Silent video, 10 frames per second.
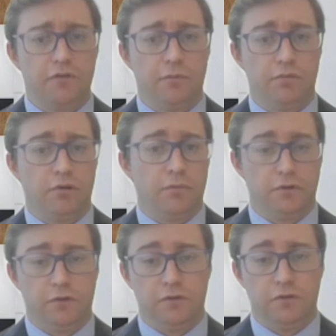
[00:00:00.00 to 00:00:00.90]
So for
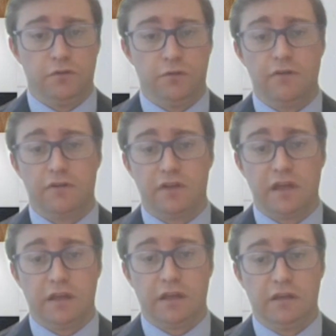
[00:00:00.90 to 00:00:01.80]
primary producers who are
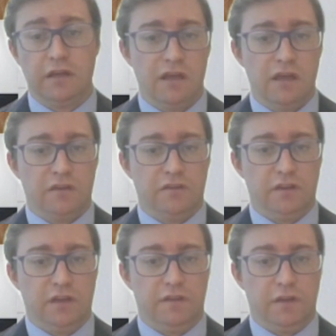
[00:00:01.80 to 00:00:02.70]
undertaking
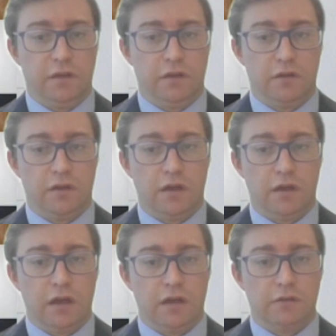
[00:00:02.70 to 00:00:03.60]
significant
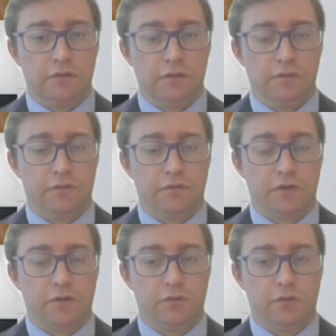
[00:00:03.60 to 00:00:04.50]

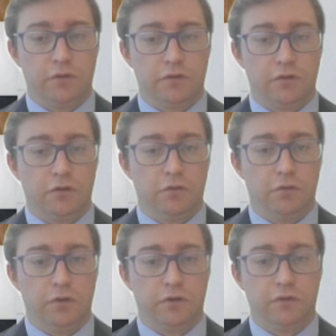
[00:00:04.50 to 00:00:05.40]
infrastructure works,
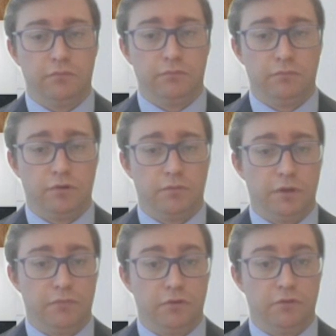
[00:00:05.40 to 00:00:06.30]
earthworks and
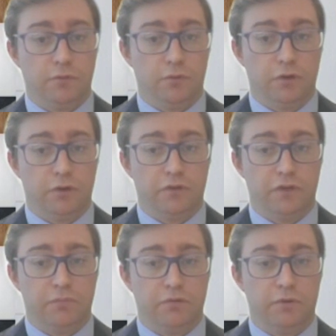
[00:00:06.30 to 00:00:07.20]
property improvement
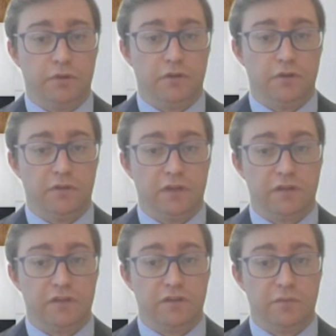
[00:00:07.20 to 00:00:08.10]
works on their properties over
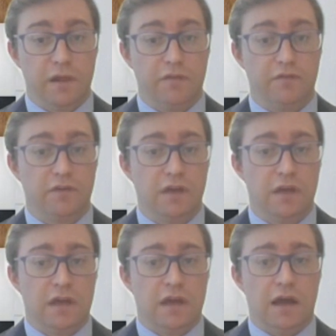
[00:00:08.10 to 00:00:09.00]
the next 6 months,